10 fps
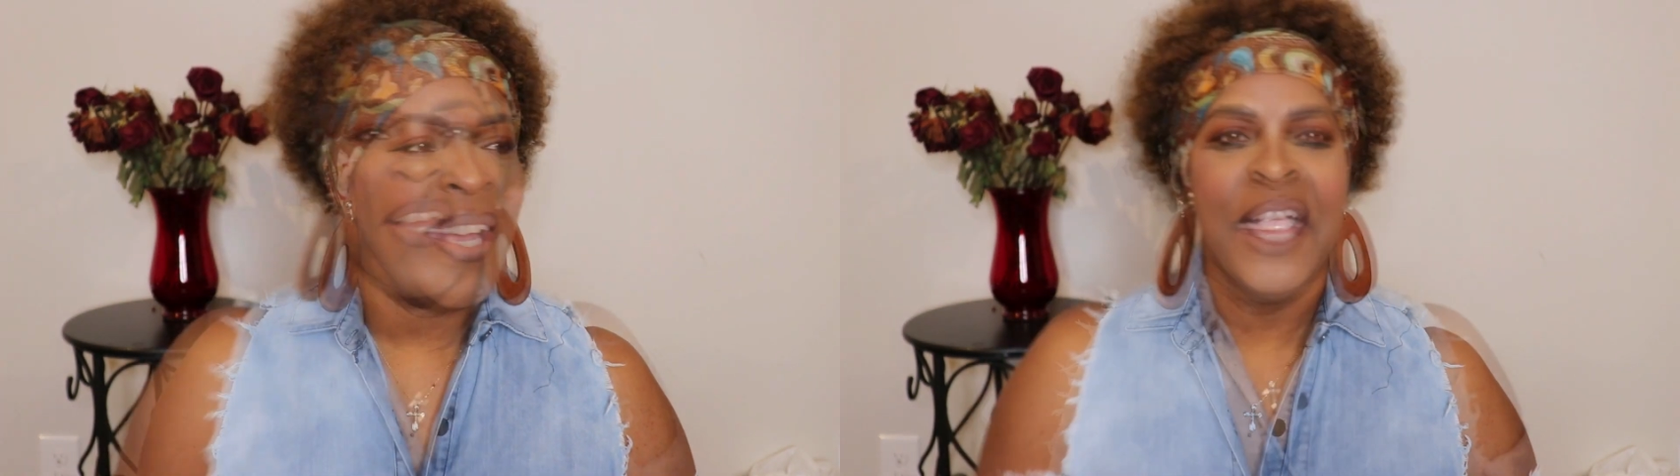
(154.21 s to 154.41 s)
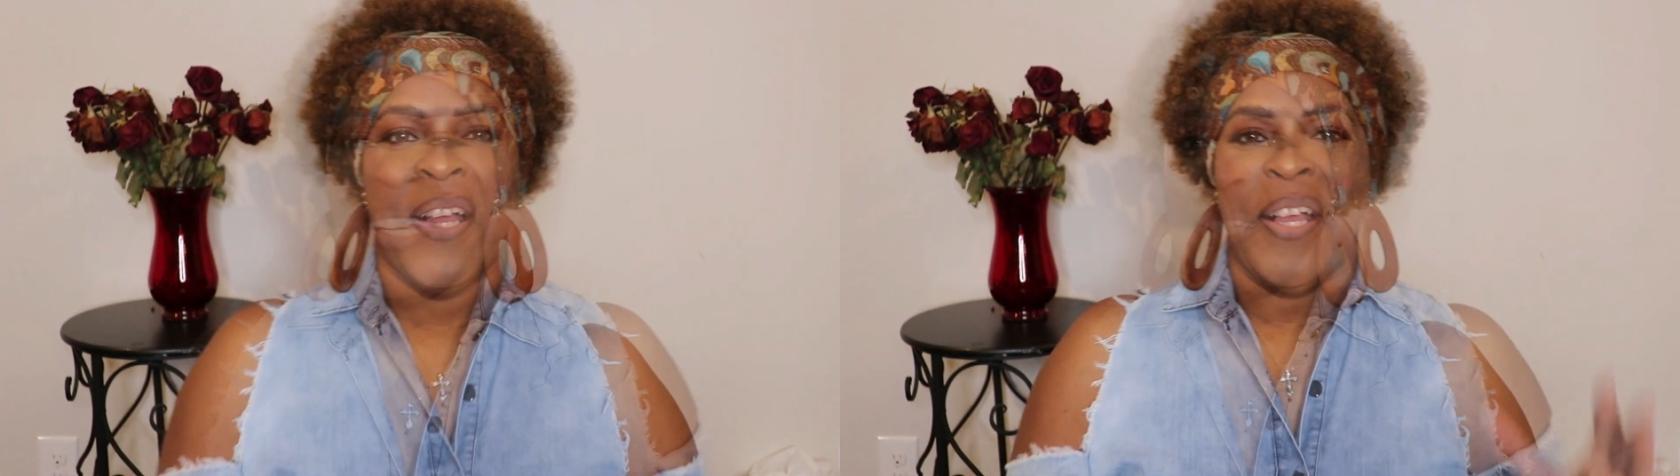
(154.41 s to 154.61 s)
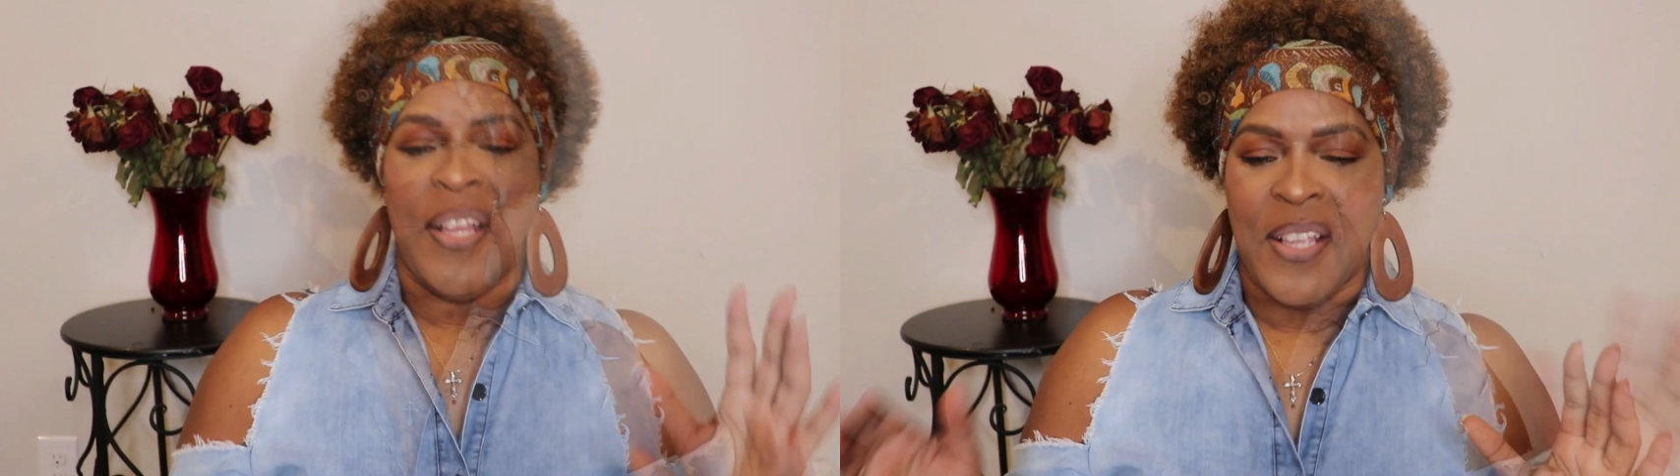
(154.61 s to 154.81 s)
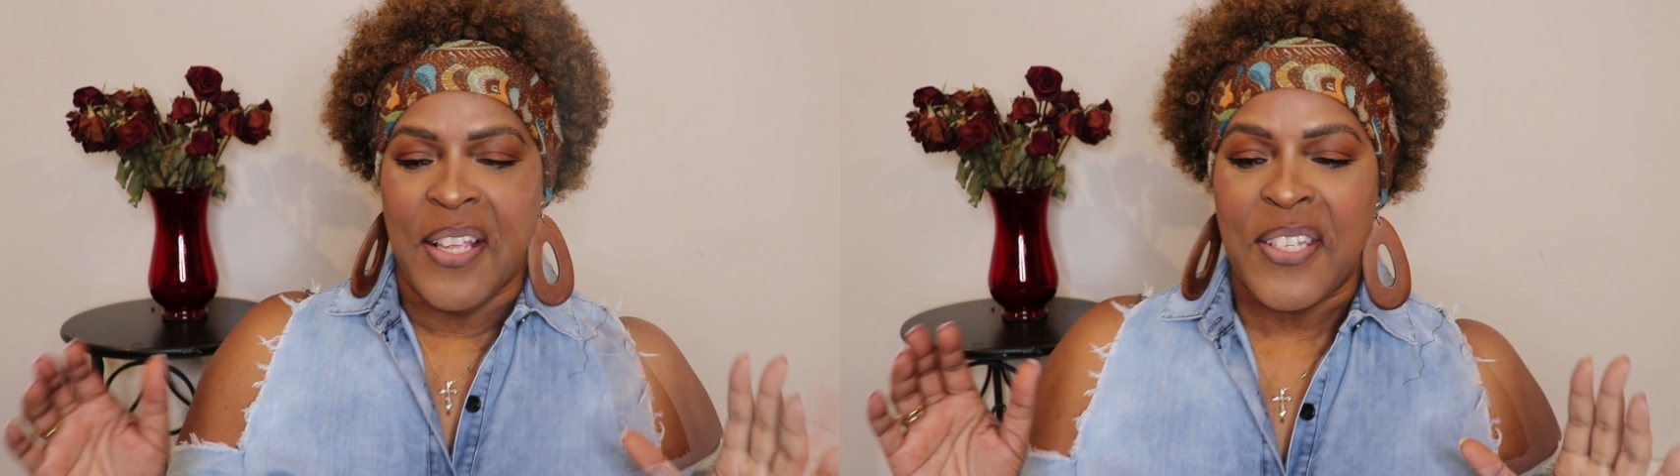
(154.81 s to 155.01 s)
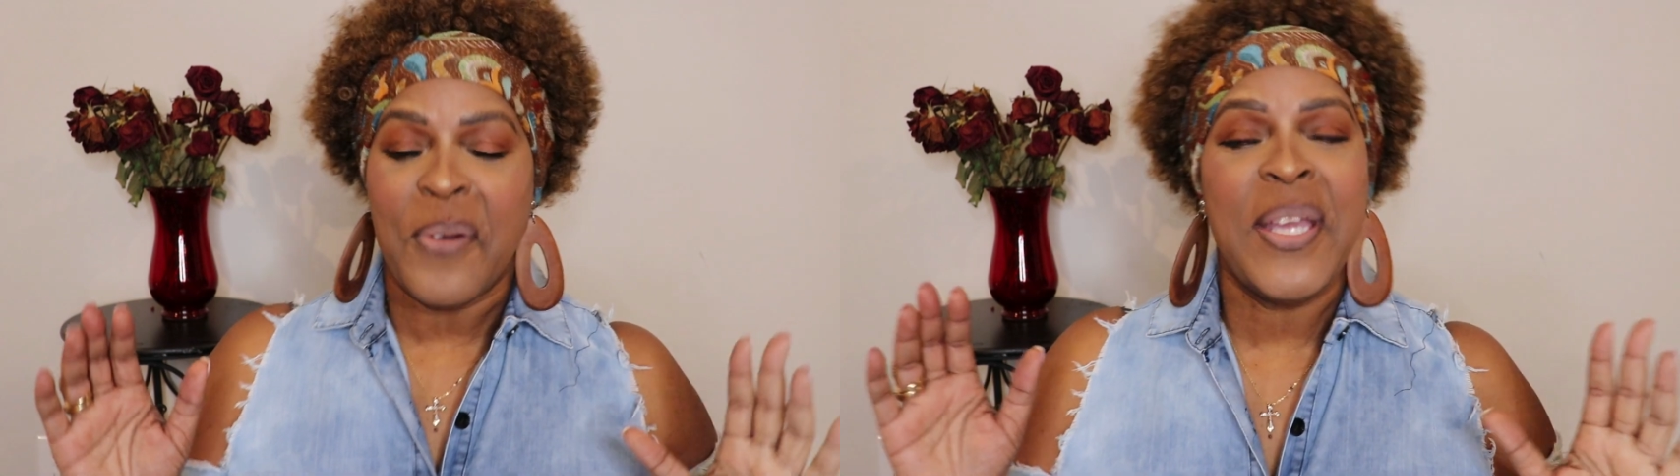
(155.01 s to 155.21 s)
It is
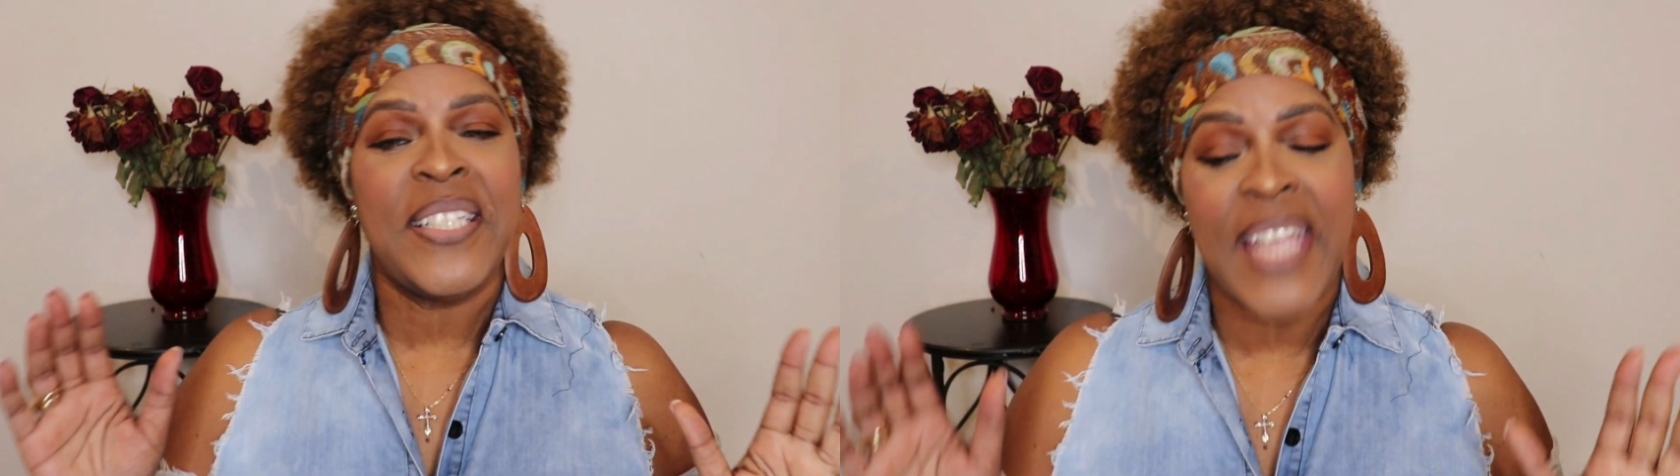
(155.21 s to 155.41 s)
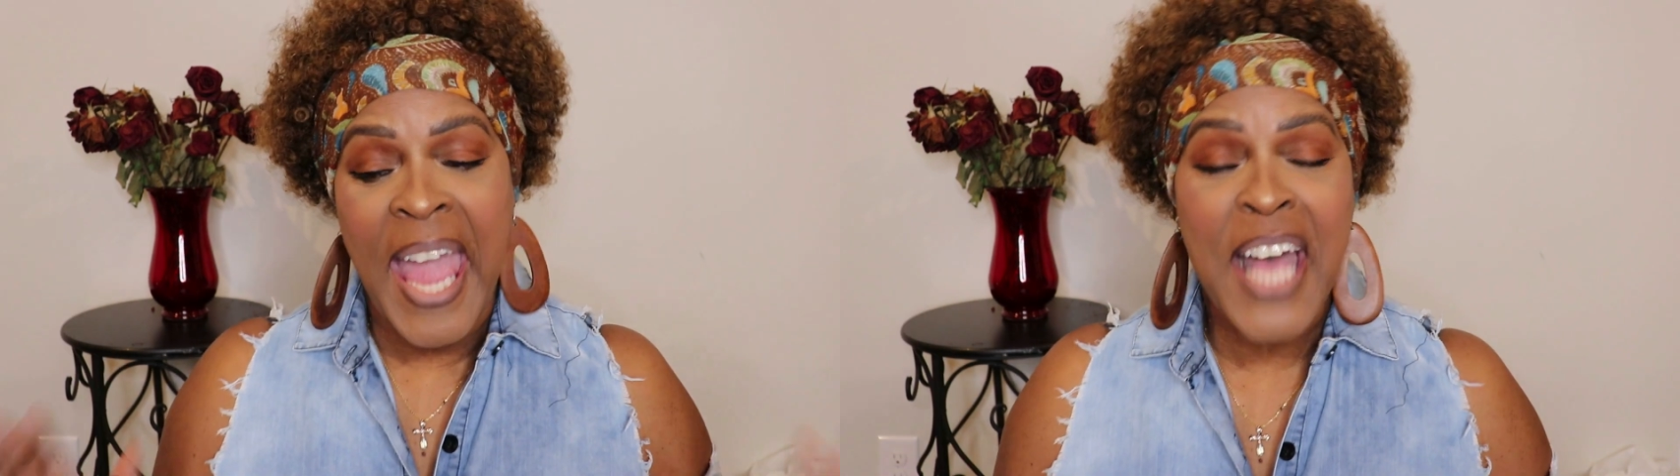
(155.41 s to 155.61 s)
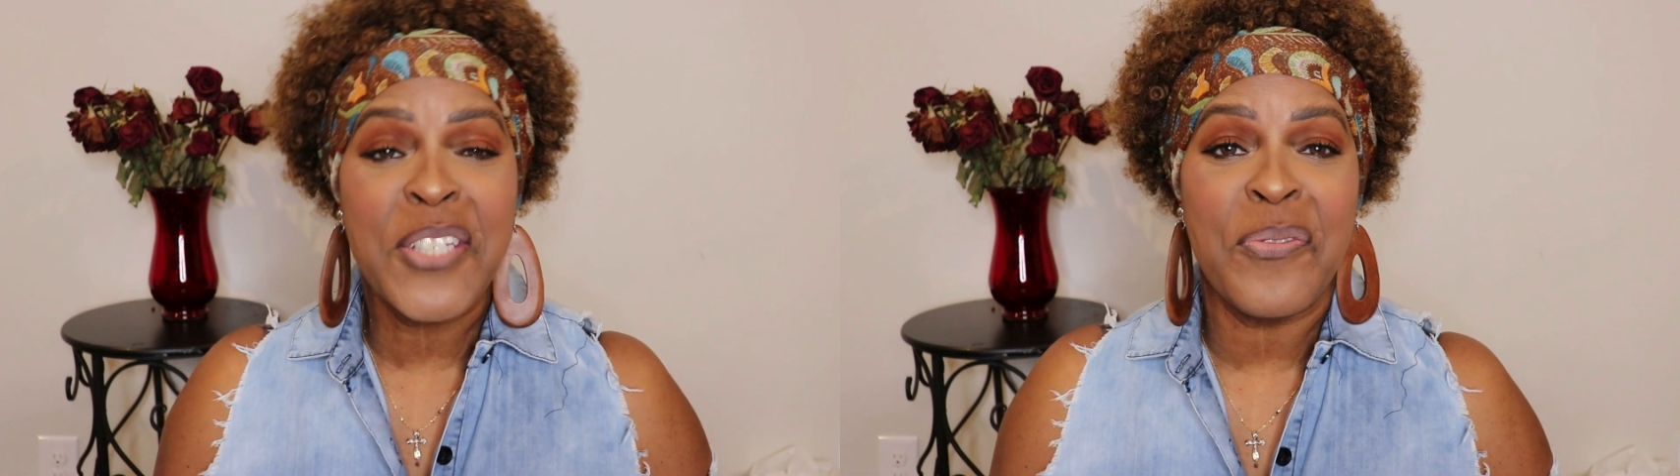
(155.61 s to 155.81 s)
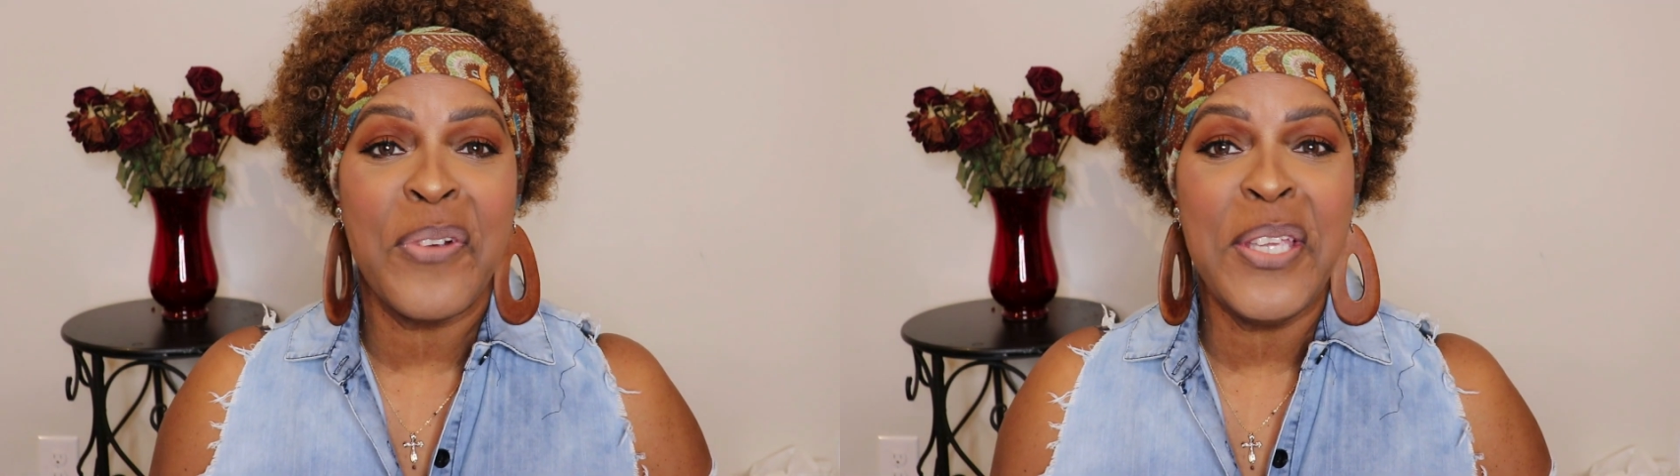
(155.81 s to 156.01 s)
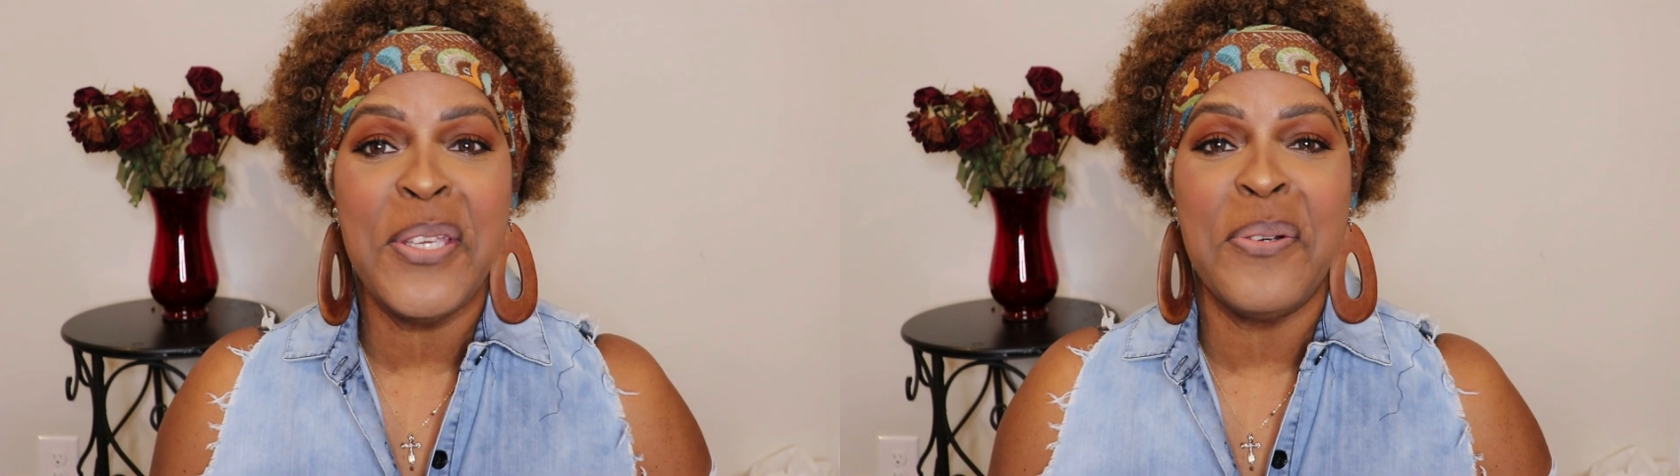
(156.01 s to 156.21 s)
really, so it's a
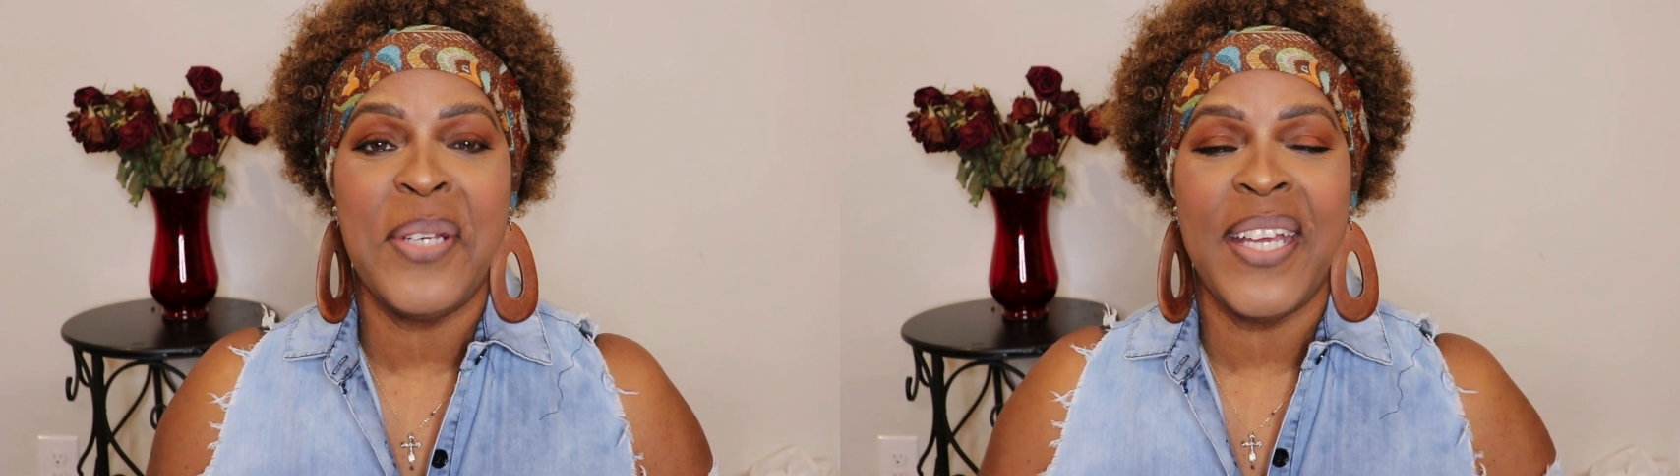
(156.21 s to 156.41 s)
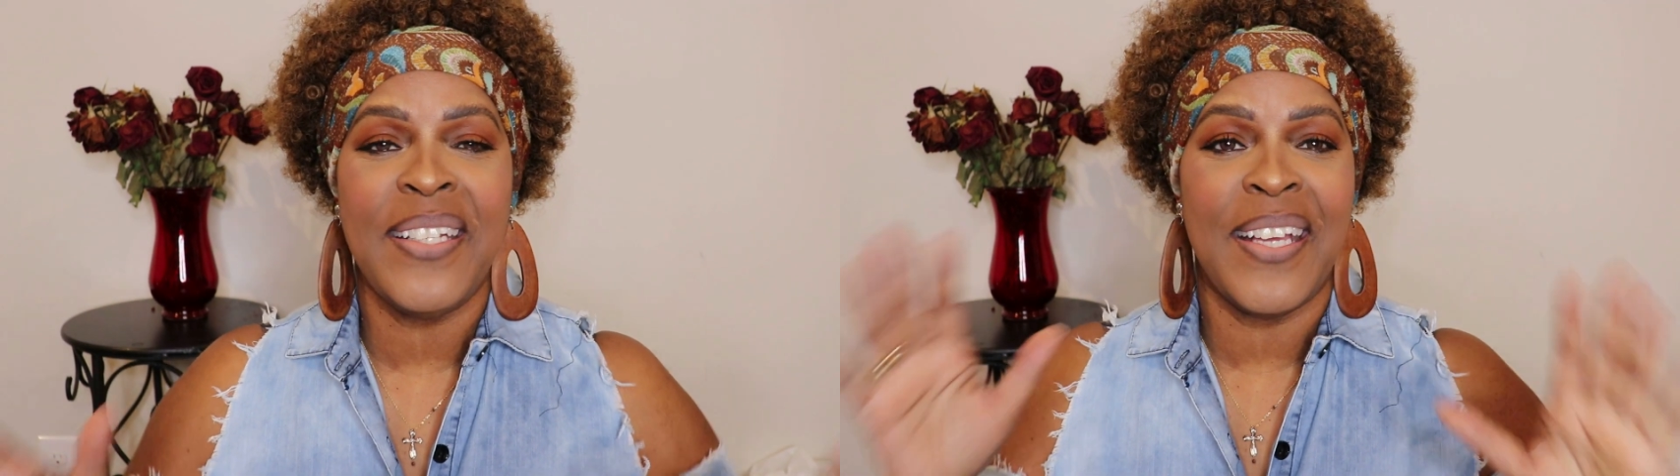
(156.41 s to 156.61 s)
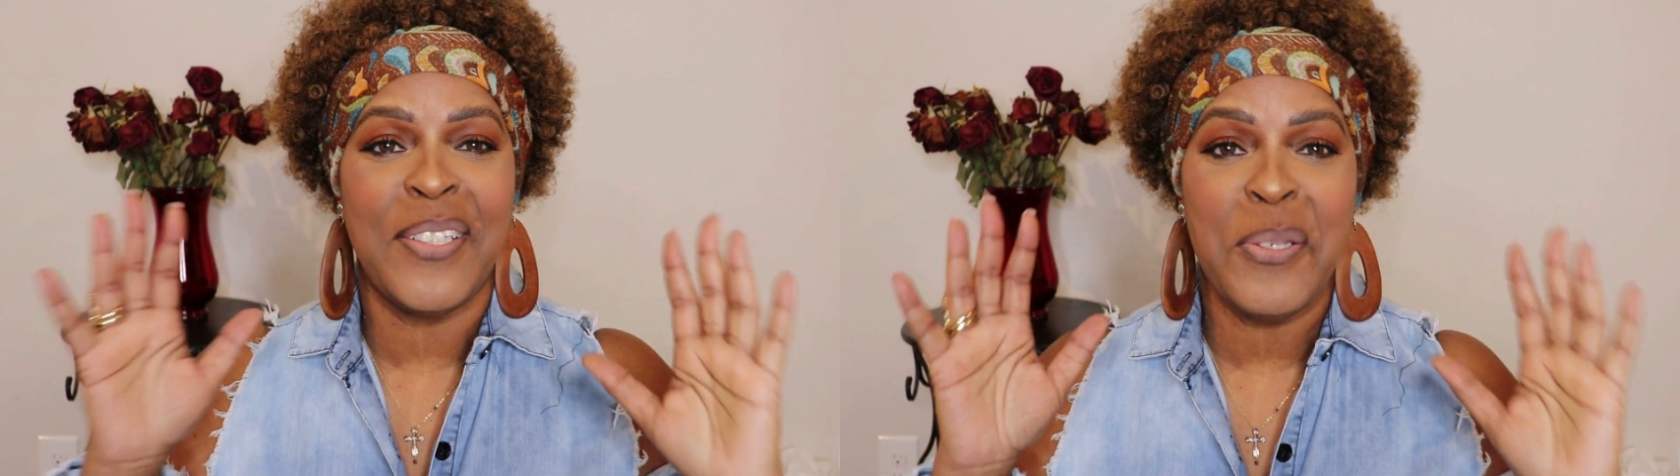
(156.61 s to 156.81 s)
hassle-free unit